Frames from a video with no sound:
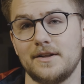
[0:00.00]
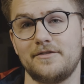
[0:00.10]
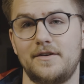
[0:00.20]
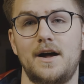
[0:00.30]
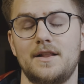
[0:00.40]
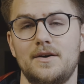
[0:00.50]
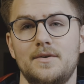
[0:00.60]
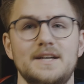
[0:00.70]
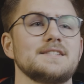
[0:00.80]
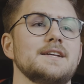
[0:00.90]
fully
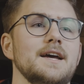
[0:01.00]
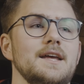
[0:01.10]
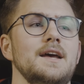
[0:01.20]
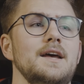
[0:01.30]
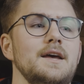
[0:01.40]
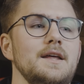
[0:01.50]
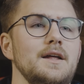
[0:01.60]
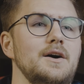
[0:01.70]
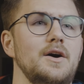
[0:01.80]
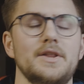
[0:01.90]
follow is like
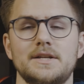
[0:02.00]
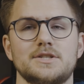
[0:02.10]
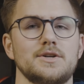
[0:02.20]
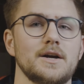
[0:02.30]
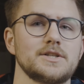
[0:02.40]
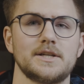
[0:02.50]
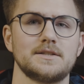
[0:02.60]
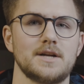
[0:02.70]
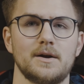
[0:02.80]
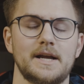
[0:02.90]
all the
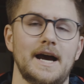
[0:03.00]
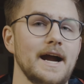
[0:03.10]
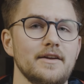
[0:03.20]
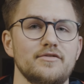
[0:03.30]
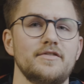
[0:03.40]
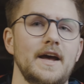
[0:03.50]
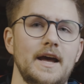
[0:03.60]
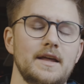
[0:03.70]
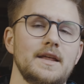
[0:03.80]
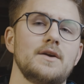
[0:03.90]
instructions are kind of
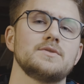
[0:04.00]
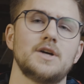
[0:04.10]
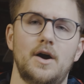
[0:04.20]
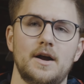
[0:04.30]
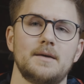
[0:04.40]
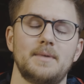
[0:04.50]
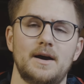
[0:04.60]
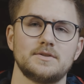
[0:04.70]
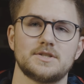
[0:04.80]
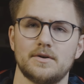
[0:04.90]
vague. They don't talk
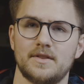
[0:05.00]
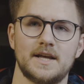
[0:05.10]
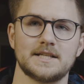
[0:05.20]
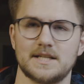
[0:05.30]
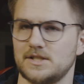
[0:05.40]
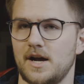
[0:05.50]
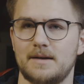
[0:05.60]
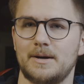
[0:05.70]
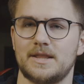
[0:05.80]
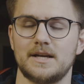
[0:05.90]
about certain things. They talk
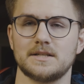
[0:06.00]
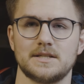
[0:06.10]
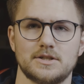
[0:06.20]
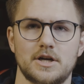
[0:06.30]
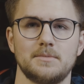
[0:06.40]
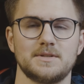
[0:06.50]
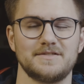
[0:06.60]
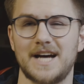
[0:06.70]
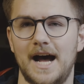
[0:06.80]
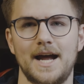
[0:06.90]
about things in terms
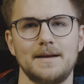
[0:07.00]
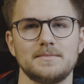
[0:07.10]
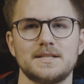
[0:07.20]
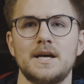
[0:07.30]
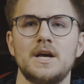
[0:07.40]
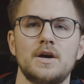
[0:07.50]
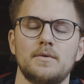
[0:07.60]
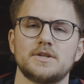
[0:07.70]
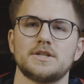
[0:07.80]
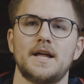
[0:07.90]
of times,
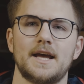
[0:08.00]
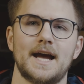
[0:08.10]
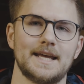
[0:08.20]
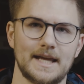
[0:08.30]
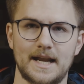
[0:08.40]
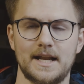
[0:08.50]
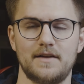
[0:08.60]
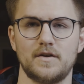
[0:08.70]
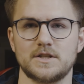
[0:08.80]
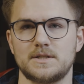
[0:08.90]
which like I get it.
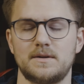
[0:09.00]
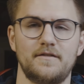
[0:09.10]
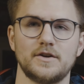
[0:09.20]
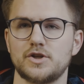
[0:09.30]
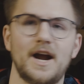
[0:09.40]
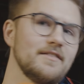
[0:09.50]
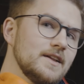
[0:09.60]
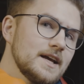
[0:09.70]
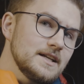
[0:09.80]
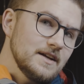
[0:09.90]
If you're
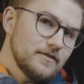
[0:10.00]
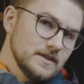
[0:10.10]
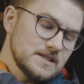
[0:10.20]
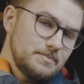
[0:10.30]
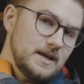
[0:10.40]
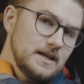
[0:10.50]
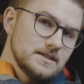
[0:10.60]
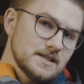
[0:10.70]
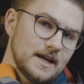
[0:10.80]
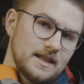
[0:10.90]
traveling at different
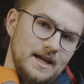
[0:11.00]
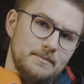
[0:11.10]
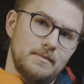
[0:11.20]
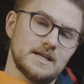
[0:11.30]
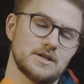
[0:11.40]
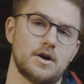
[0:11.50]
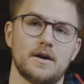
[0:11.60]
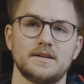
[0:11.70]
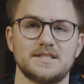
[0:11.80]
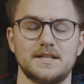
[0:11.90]
speeds, like that makes it
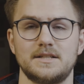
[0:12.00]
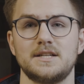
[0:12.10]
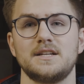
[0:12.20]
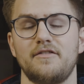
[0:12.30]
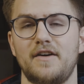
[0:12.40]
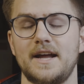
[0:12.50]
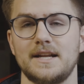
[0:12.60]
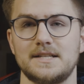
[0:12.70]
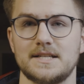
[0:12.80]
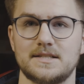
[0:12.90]
hard to define
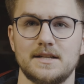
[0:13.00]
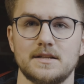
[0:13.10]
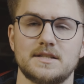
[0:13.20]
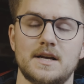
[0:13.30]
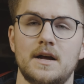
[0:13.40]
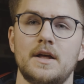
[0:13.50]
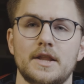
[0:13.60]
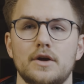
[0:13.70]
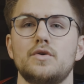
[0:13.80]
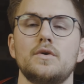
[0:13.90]
a distance.
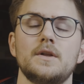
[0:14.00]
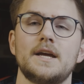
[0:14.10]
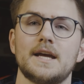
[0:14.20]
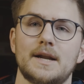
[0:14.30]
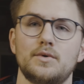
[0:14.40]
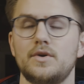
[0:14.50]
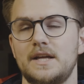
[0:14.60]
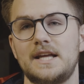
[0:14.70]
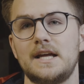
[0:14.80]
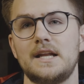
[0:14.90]
The cooling and
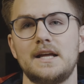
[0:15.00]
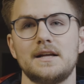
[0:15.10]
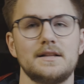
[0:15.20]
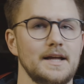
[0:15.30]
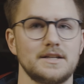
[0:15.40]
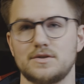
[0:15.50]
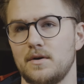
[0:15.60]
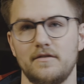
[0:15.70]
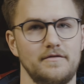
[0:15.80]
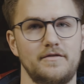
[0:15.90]
heating like
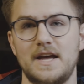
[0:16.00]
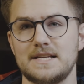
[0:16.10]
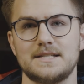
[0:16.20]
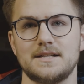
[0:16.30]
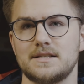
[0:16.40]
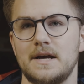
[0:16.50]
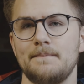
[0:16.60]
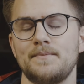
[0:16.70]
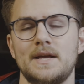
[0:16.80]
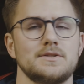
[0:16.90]
sort of phases.
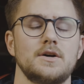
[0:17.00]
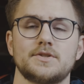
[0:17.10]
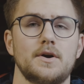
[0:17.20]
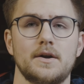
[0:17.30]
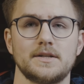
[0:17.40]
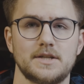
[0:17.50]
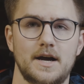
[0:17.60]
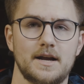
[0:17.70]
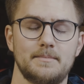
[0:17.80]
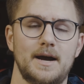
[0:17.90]
It's also hard to
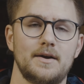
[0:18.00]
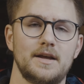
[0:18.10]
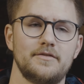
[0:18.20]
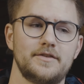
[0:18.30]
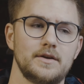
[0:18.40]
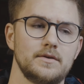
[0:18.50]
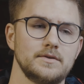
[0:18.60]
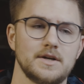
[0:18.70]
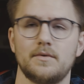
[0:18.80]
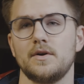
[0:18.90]
talk about if you
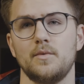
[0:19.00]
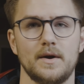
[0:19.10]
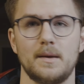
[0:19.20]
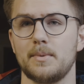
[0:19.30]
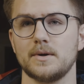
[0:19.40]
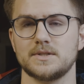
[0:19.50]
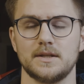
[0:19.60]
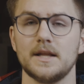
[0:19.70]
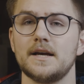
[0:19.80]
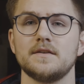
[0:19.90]
don't know where the
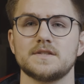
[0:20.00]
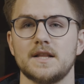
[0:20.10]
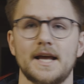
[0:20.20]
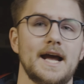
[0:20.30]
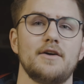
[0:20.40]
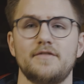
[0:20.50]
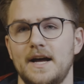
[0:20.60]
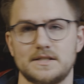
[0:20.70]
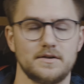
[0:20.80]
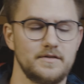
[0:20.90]
person lives and like how
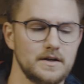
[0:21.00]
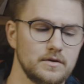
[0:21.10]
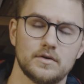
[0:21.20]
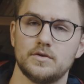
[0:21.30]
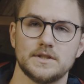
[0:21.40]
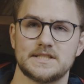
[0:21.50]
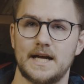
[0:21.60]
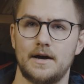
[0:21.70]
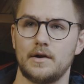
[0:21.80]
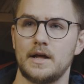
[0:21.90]
fast their vehicle cools
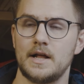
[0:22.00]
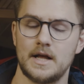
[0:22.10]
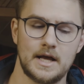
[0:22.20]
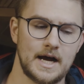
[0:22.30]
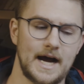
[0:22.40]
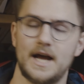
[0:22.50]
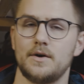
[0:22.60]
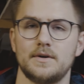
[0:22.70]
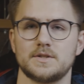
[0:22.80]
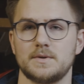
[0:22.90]
down. I
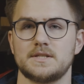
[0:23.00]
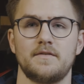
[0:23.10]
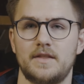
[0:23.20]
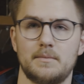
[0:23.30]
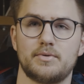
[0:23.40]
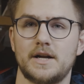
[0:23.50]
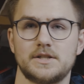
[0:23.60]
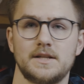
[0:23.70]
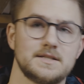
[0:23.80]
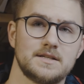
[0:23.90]
always was of the
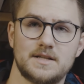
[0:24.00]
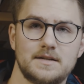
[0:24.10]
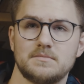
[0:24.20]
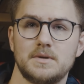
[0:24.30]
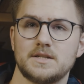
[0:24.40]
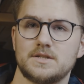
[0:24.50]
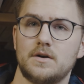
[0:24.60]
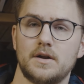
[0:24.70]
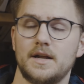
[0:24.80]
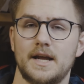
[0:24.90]
impression that since I was in
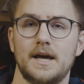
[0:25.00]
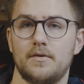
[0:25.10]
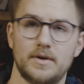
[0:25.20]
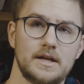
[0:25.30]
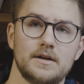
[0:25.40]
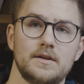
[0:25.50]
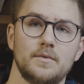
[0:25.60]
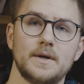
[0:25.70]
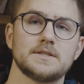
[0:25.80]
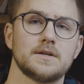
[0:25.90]
Minnesota and I got re-geared in the
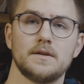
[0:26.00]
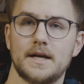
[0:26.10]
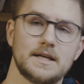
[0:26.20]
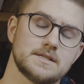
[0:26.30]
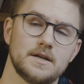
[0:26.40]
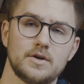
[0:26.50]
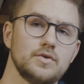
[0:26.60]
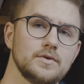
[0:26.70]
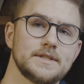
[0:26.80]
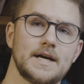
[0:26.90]
winter, like it's going to
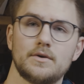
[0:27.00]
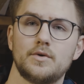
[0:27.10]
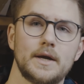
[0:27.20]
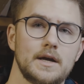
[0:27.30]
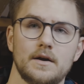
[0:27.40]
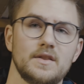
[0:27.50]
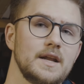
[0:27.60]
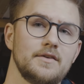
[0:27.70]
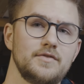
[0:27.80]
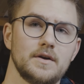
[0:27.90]
cool down quicker
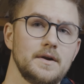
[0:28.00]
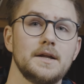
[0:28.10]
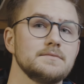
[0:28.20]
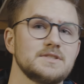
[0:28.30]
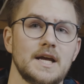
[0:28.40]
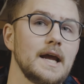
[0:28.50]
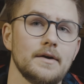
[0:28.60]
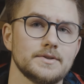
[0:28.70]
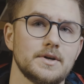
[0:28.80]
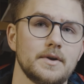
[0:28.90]
than if you're in, say,
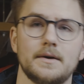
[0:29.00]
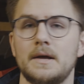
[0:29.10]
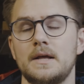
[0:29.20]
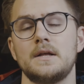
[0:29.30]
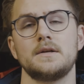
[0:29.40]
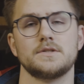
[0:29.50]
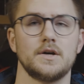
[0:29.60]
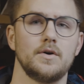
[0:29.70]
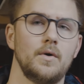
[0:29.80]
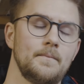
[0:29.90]
Arizona.
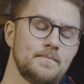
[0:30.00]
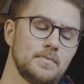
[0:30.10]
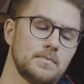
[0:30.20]
So,